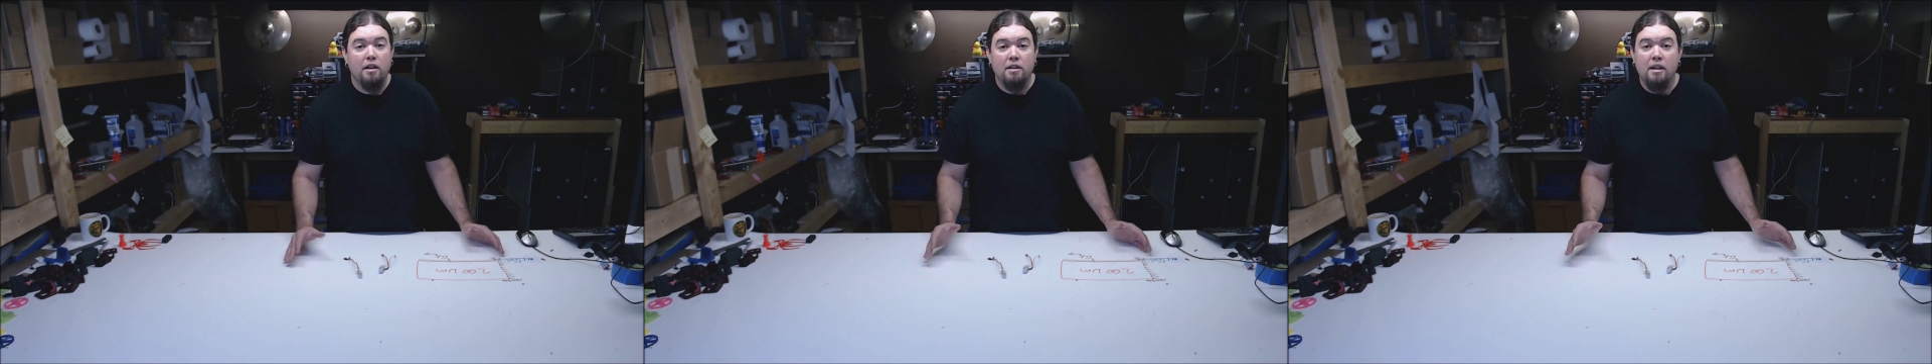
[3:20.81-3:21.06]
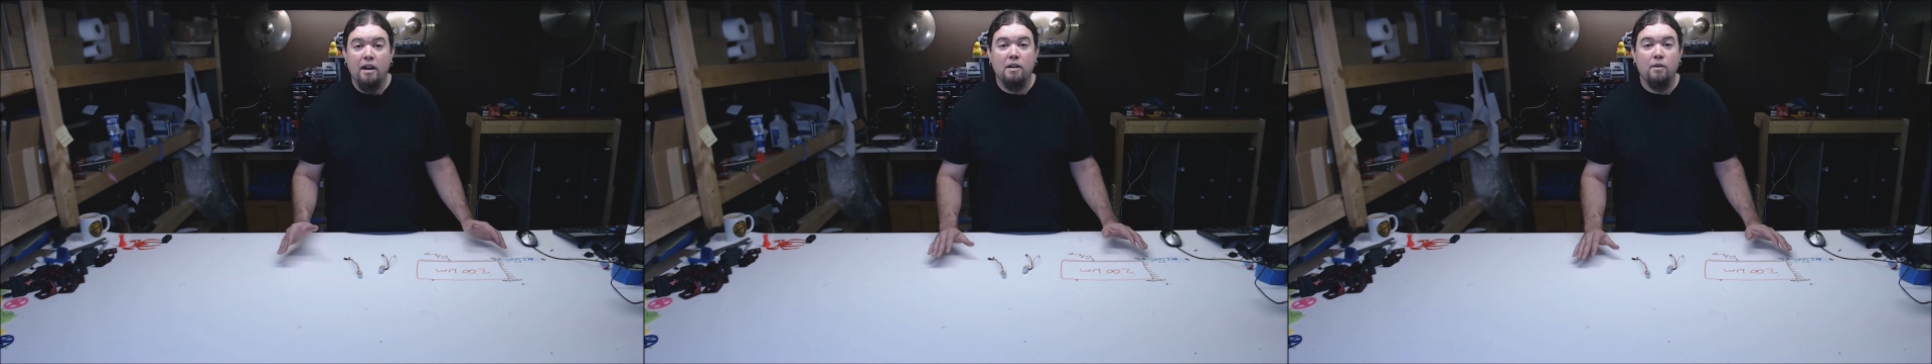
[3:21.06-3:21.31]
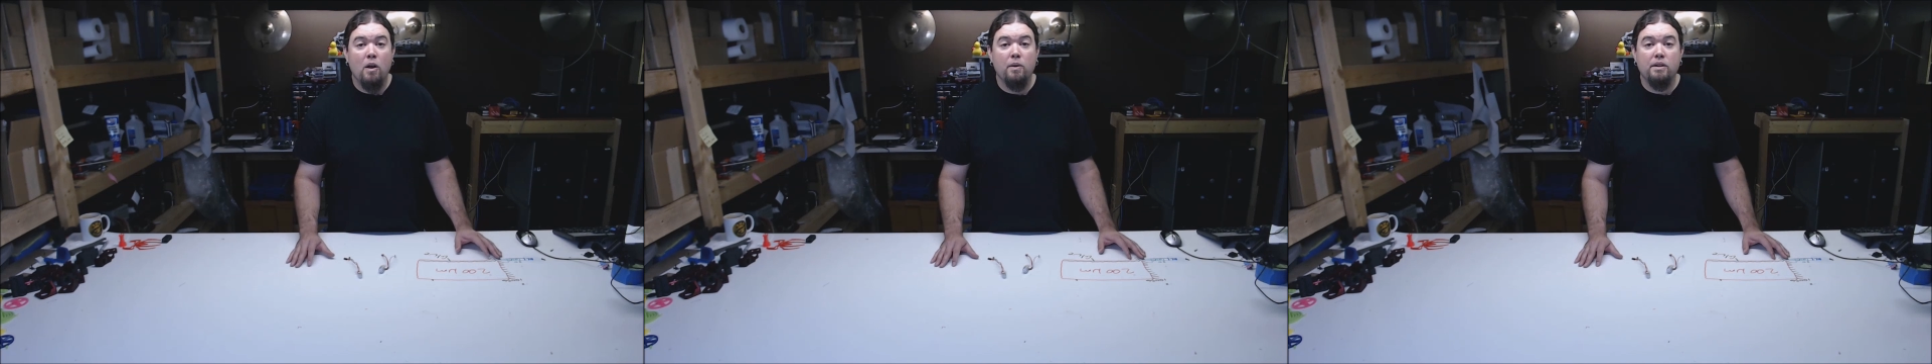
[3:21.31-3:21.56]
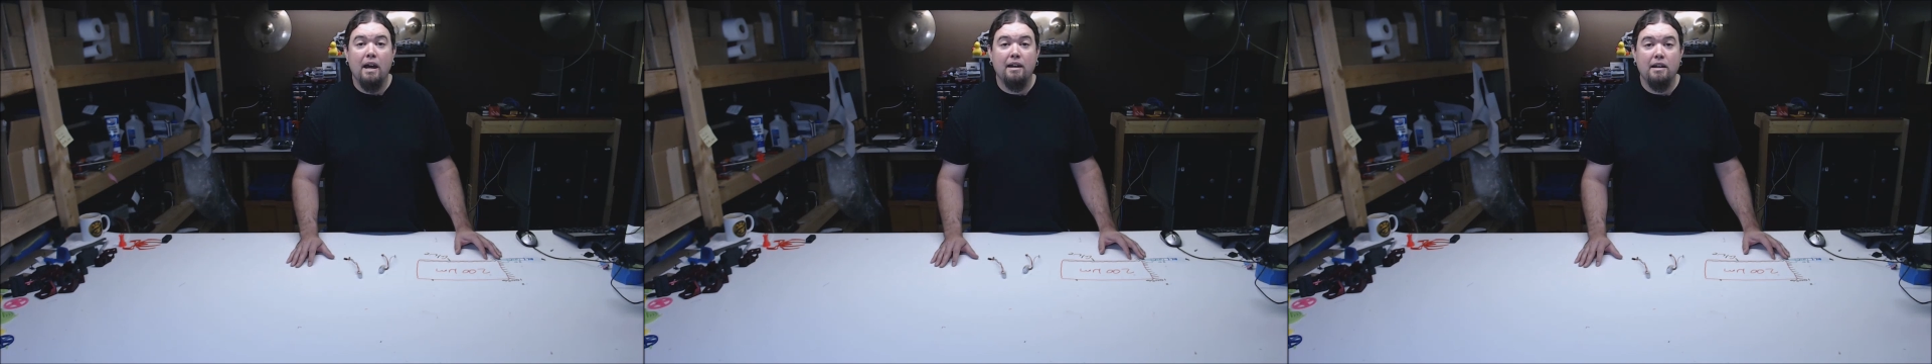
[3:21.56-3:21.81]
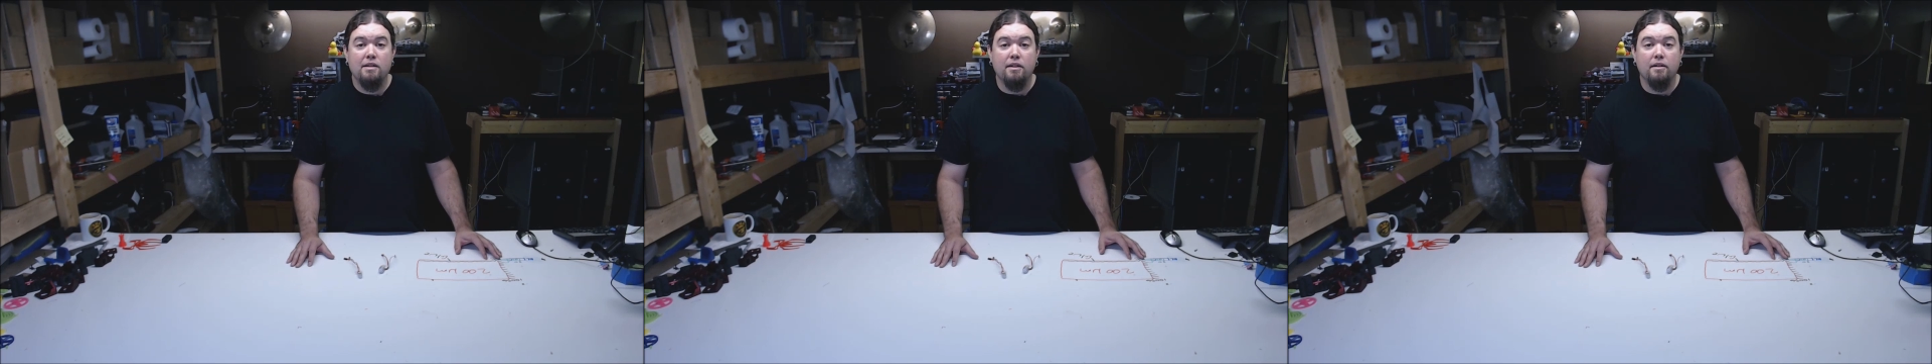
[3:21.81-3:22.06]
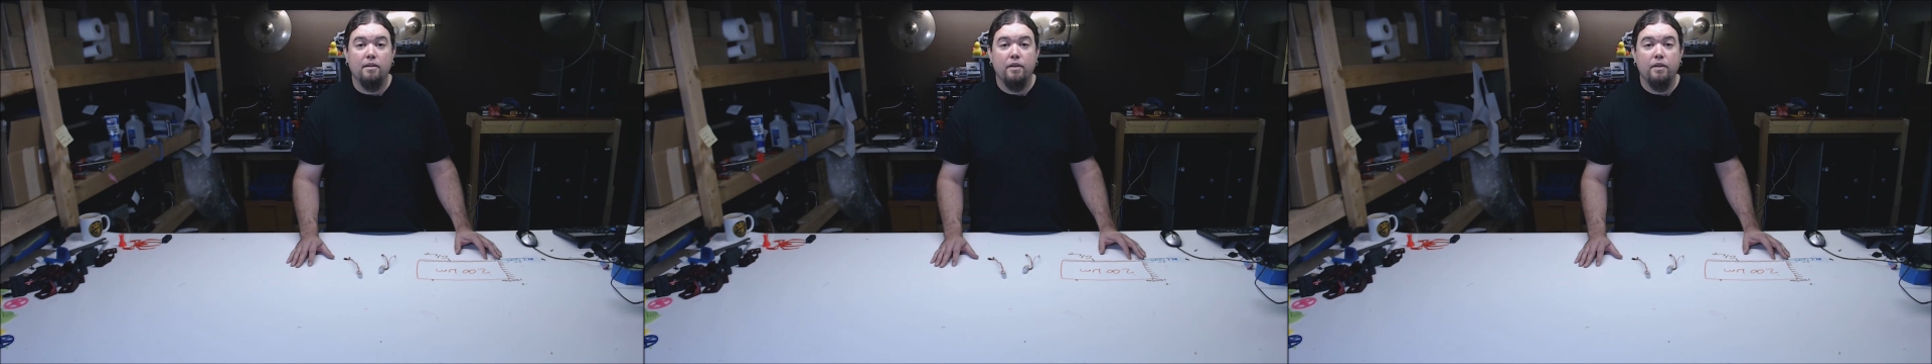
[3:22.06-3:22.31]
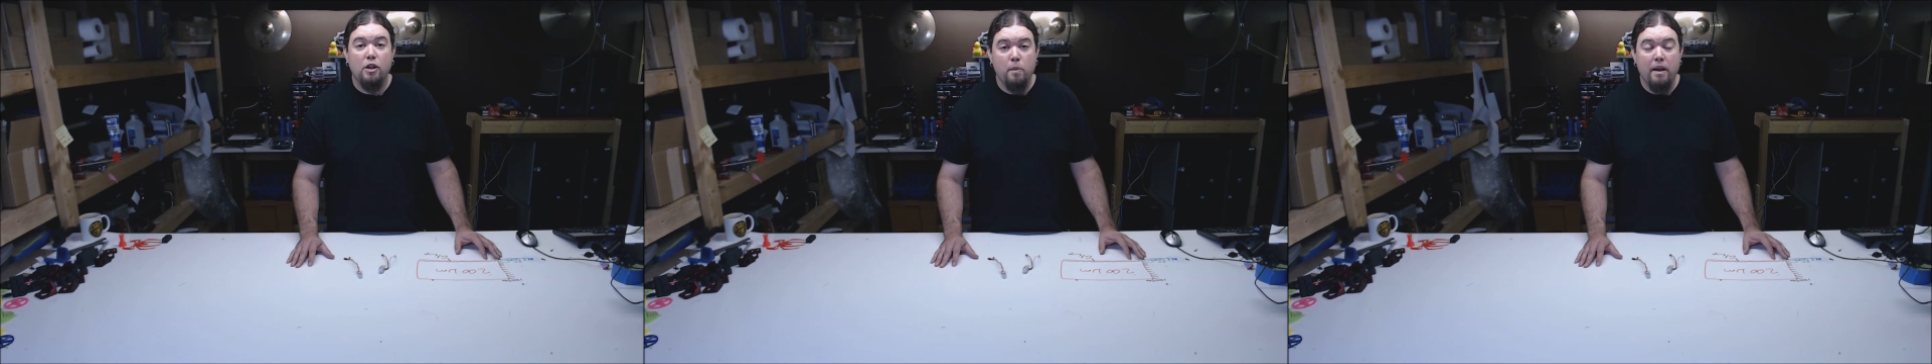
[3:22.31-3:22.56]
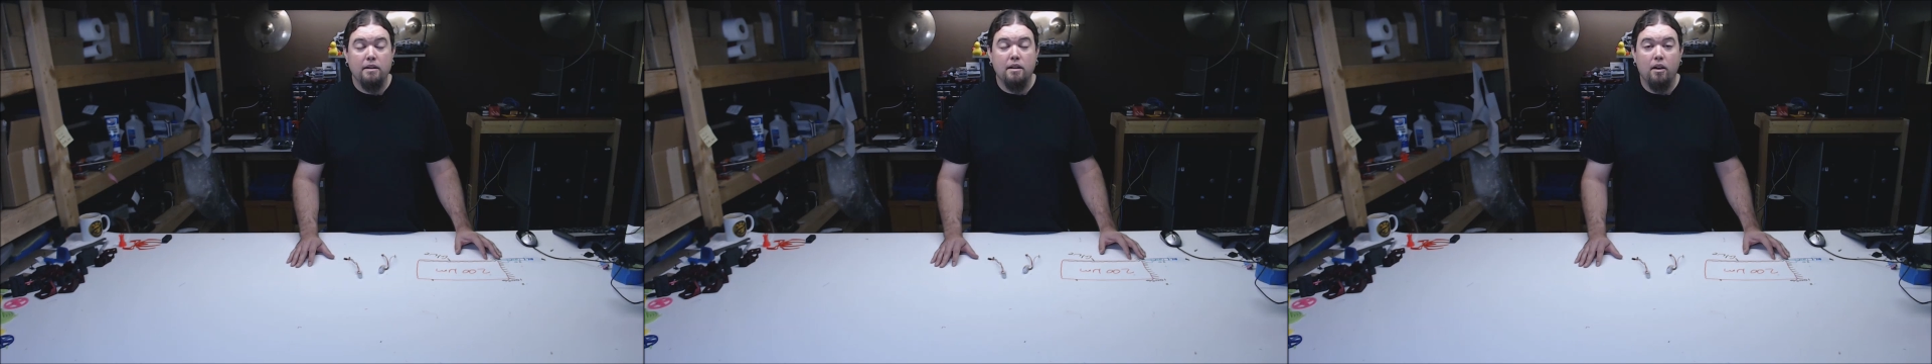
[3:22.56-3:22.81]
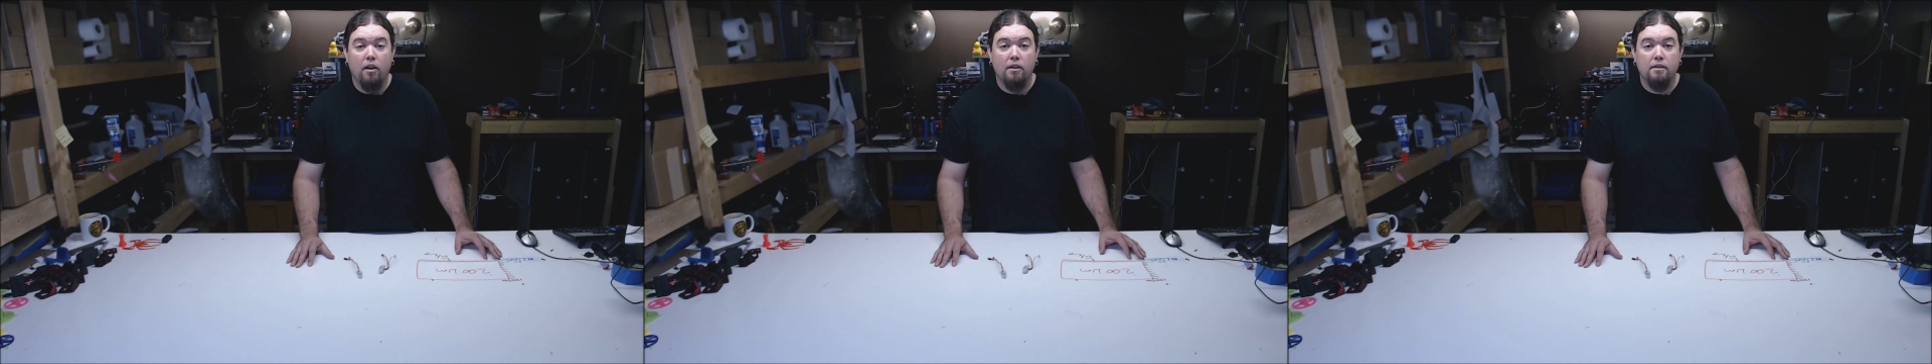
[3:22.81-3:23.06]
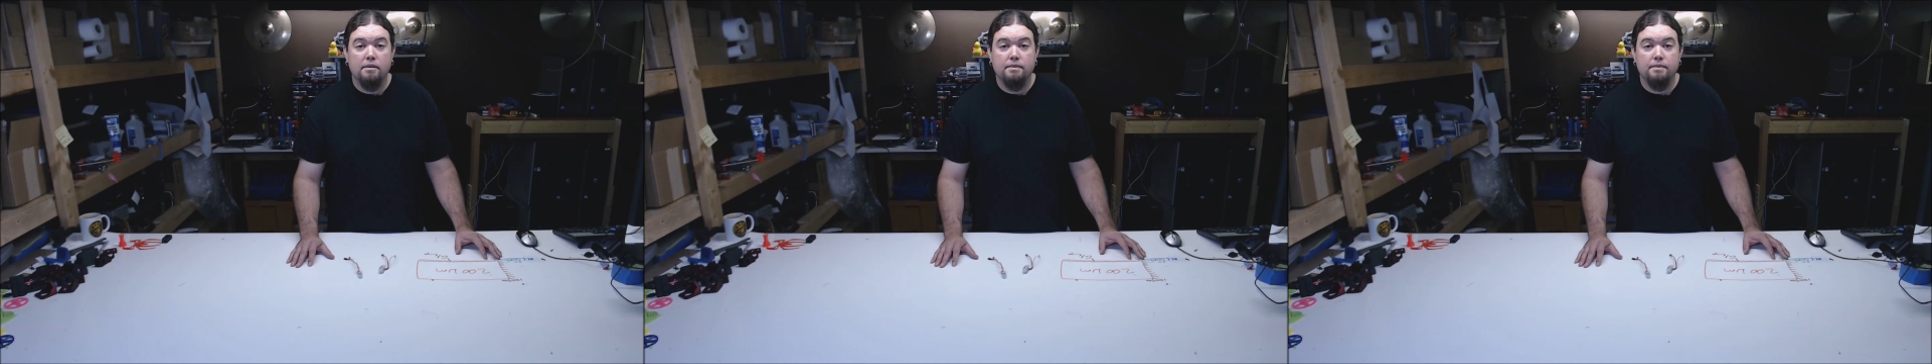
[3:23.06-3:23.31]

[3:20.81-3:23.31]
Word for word: Nothing wrong with that either. You make the call.